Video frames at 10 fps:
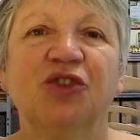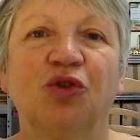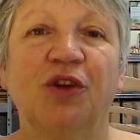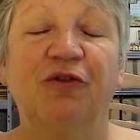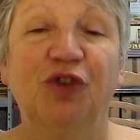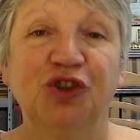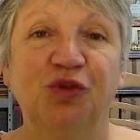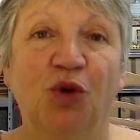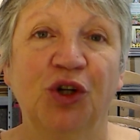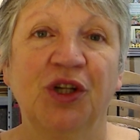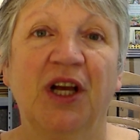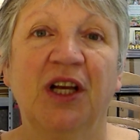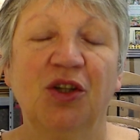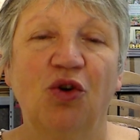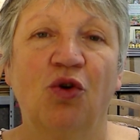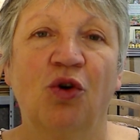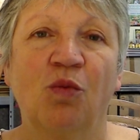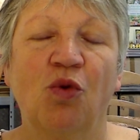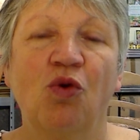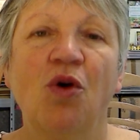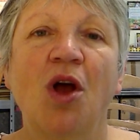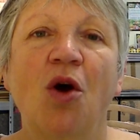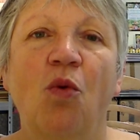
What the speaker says: So the first one in Cornwall